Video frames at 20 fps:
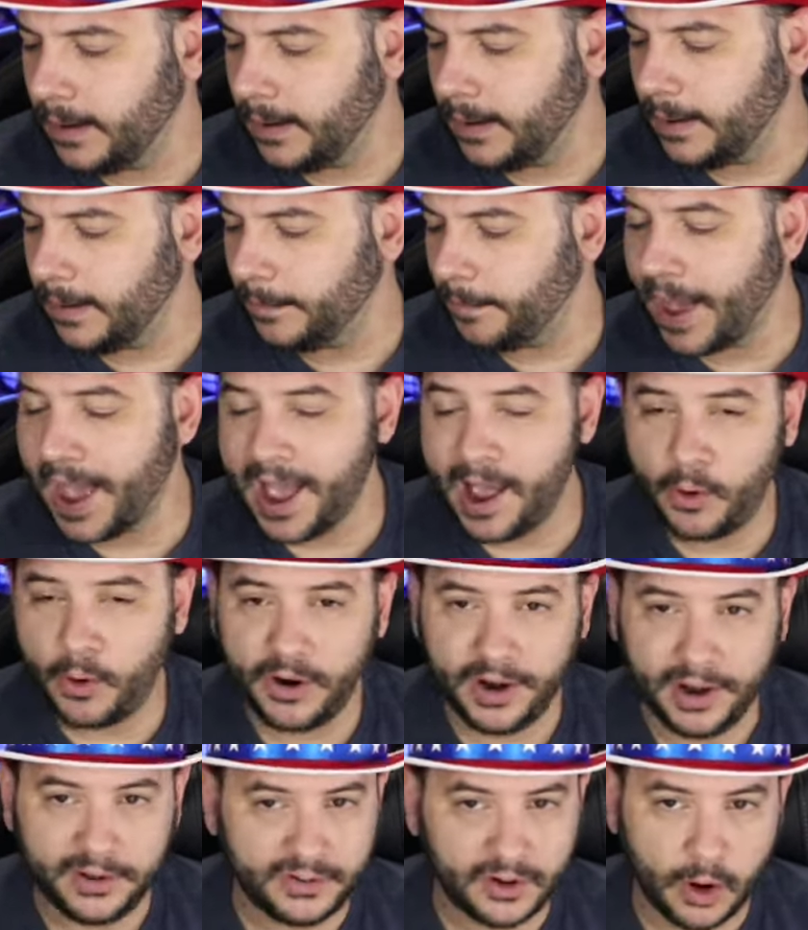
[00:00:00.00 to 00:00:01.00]
uh,
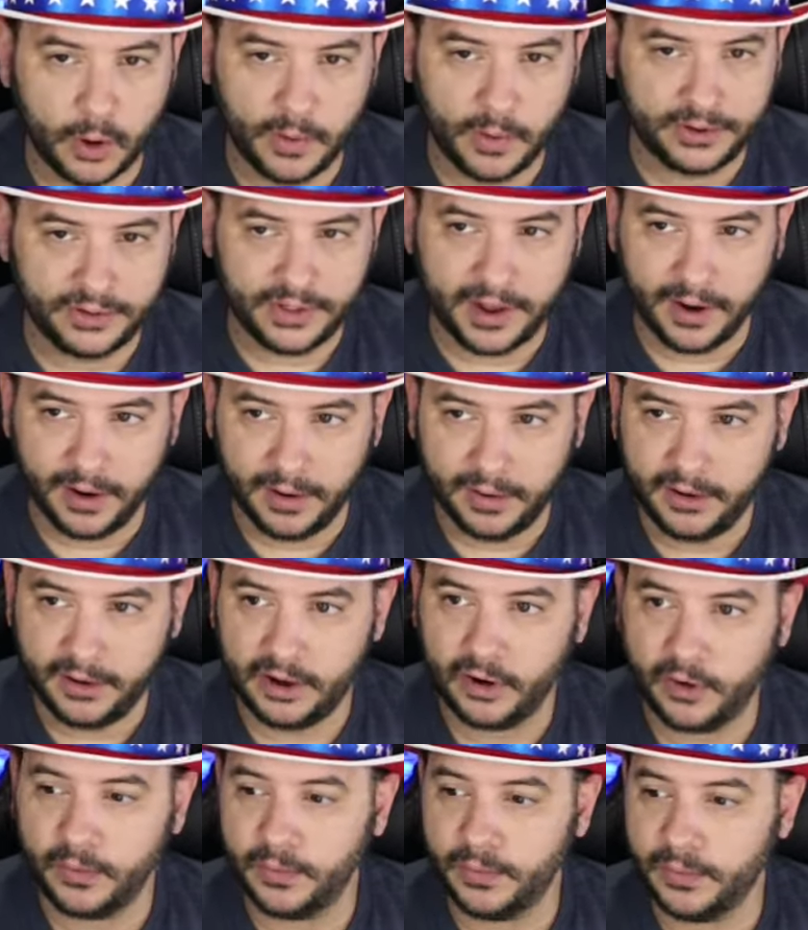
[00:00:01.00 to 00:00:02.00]
power isn't always there.
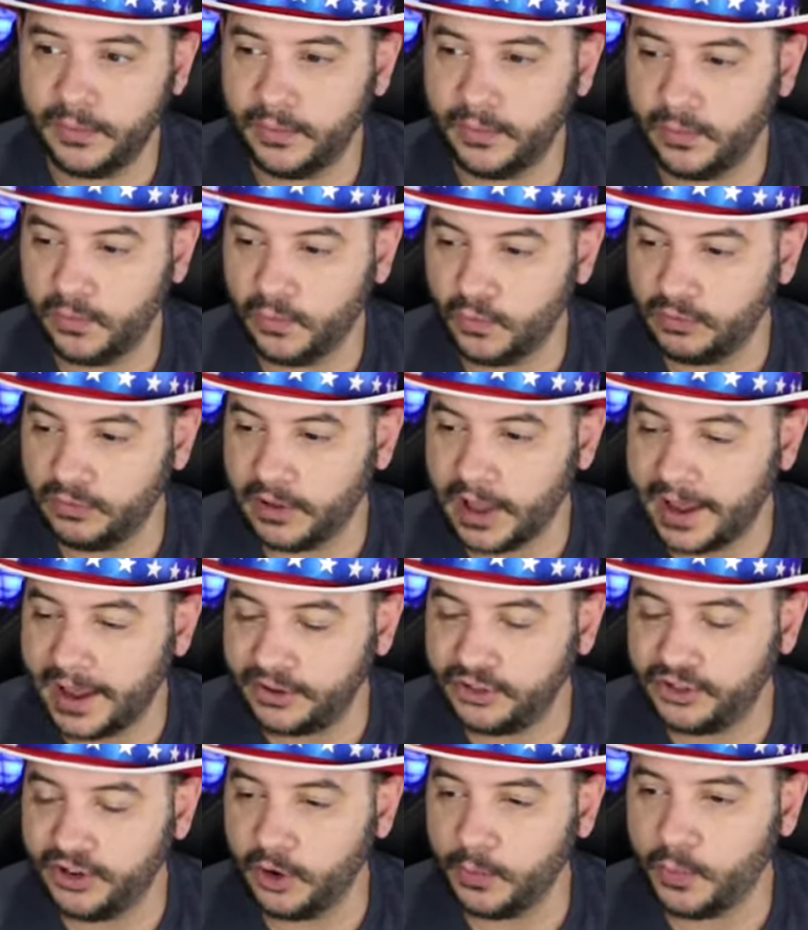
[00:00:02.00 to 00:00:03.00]
You know,
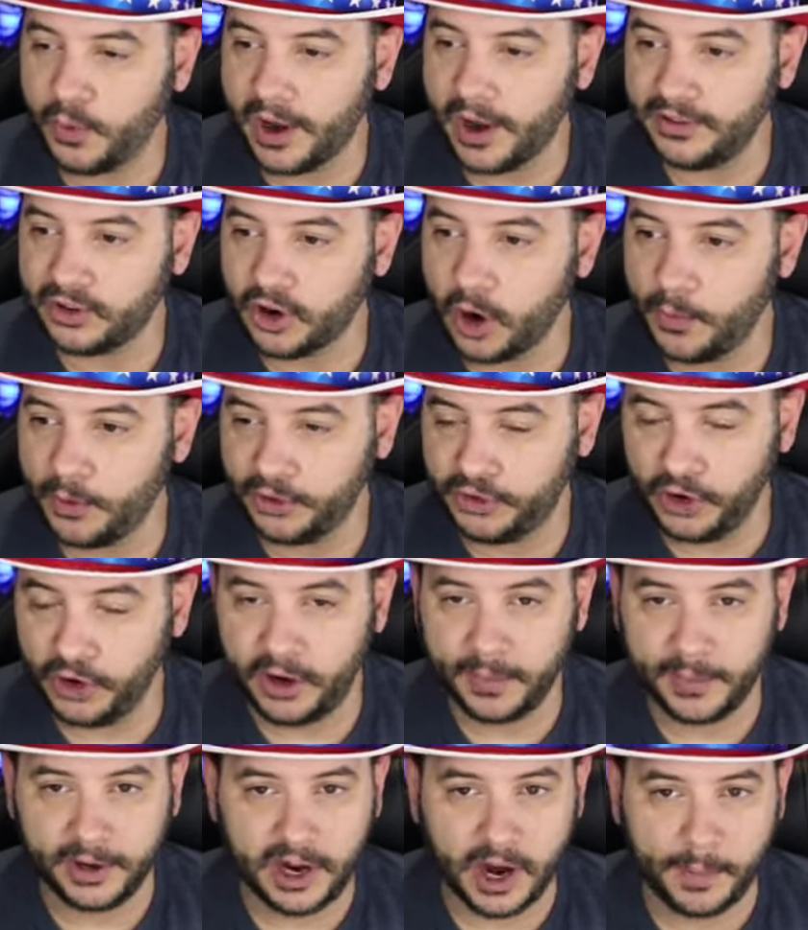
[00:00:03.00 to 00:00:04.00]
last year Bryce Harper
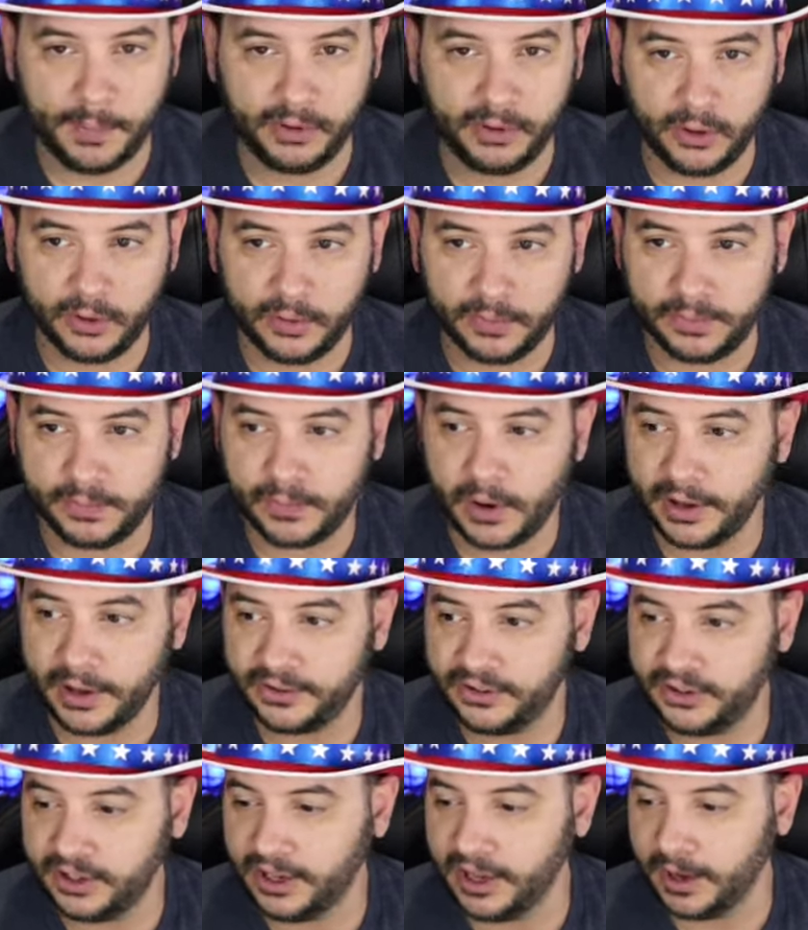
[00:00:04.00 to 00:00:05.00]
took him a couple of
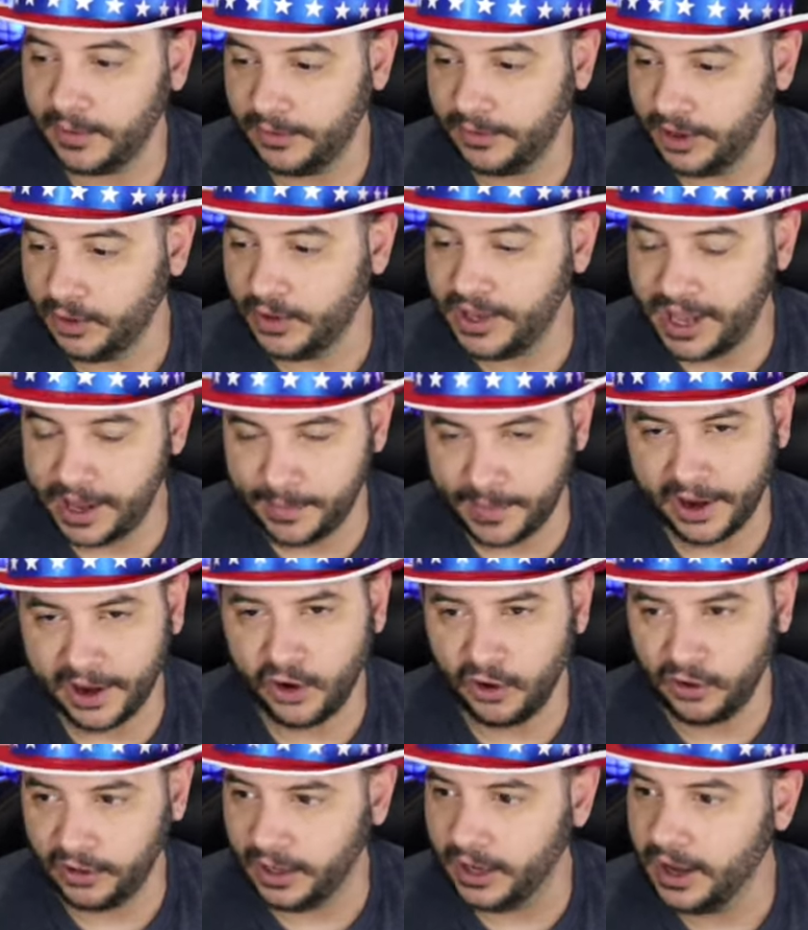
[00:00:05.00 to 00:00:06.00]
months to get, you know, he came
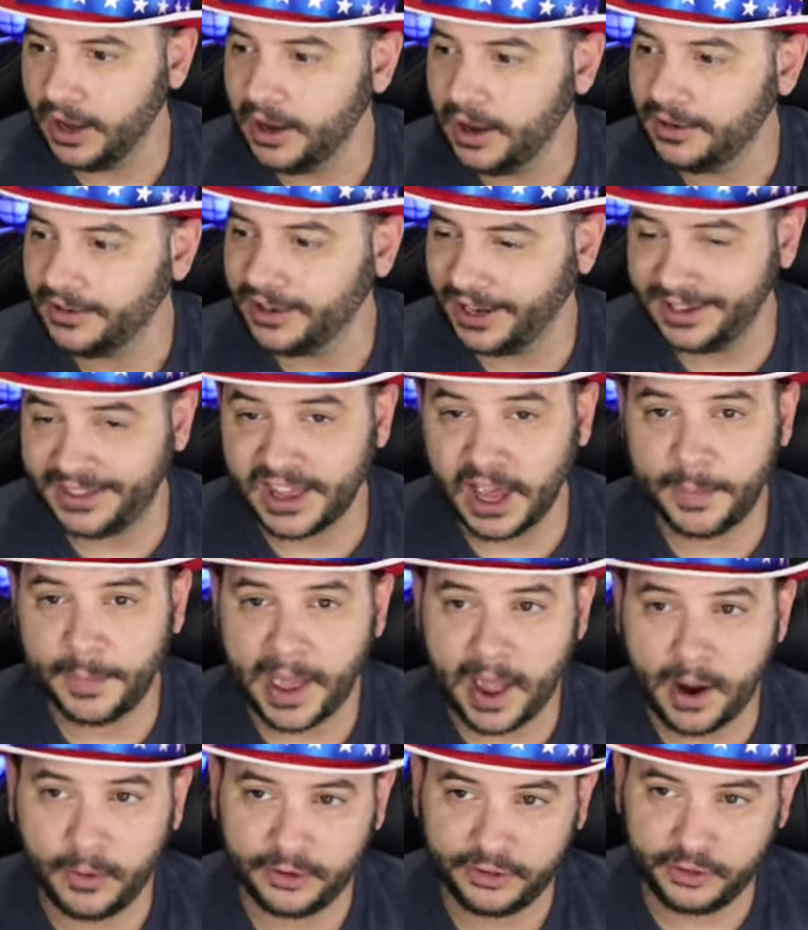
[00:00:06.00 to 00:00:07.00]
back early to get that
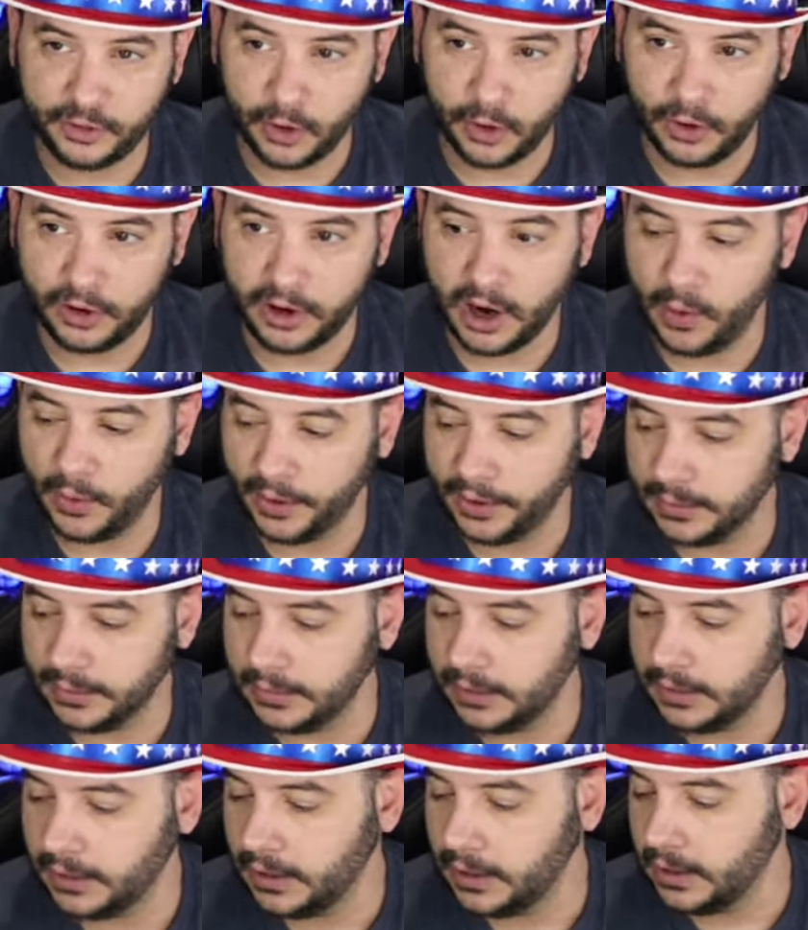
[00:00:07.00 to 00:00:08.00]
power stroke going.
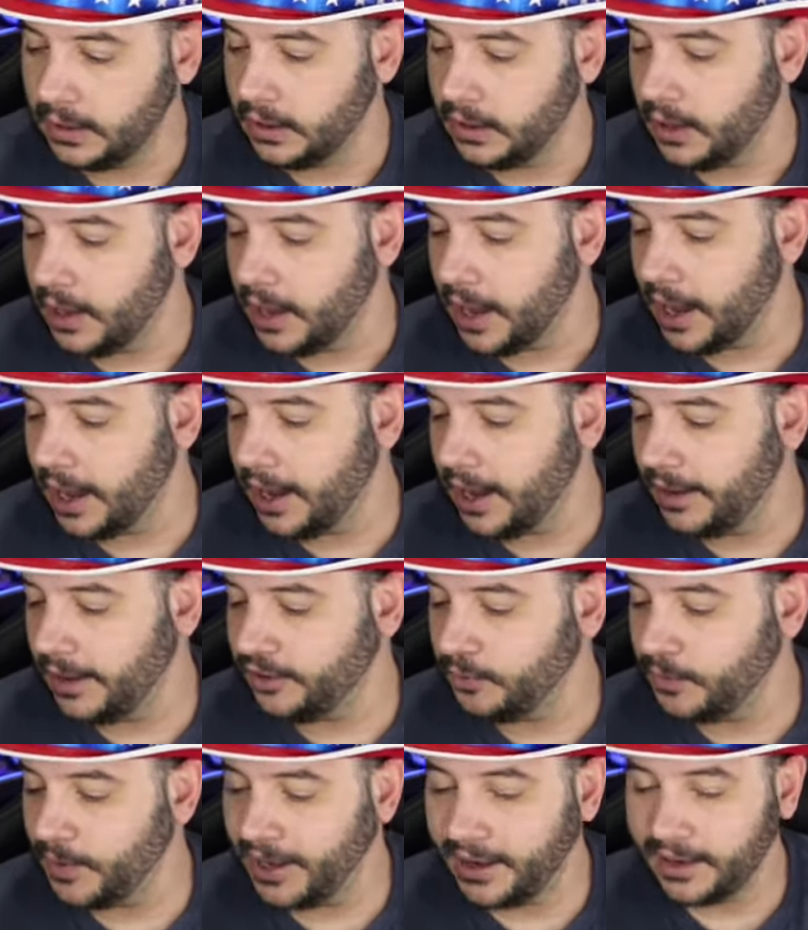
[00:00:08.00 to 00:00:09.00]

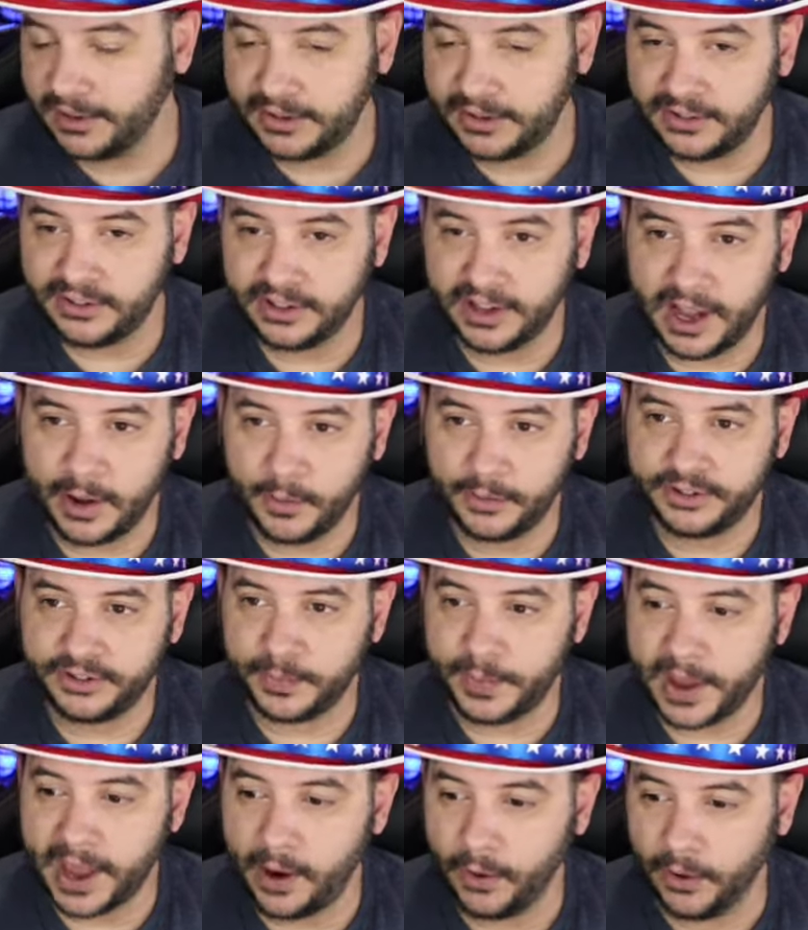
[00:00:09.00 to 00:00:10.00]
And Dominguez is a guy with
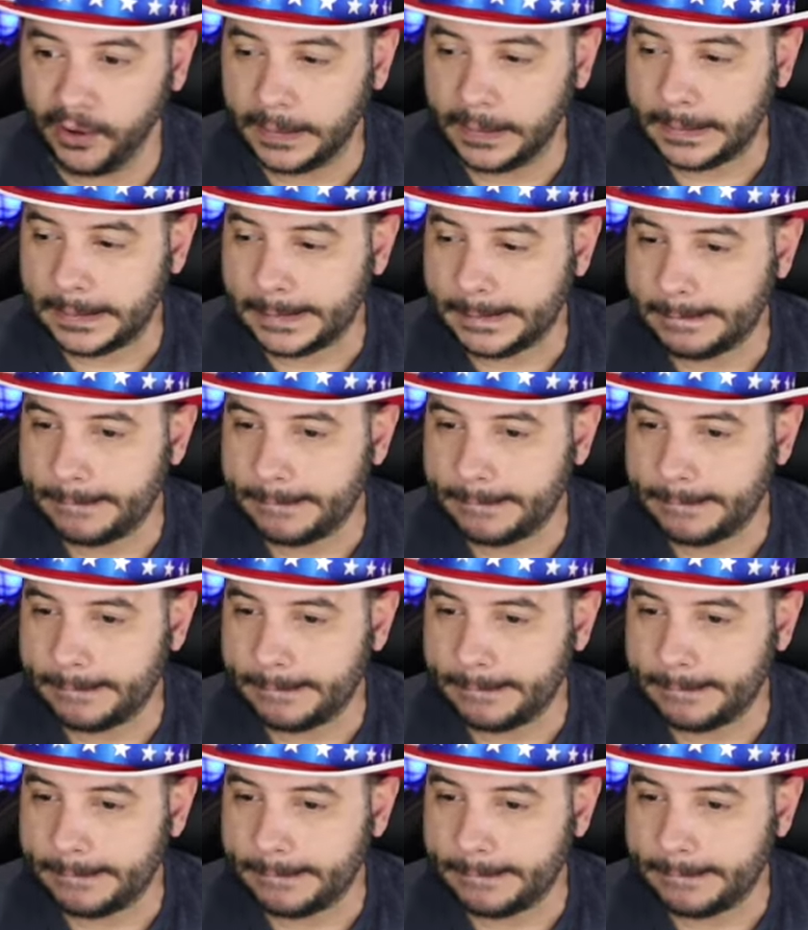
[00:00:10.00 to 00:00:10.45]
some power.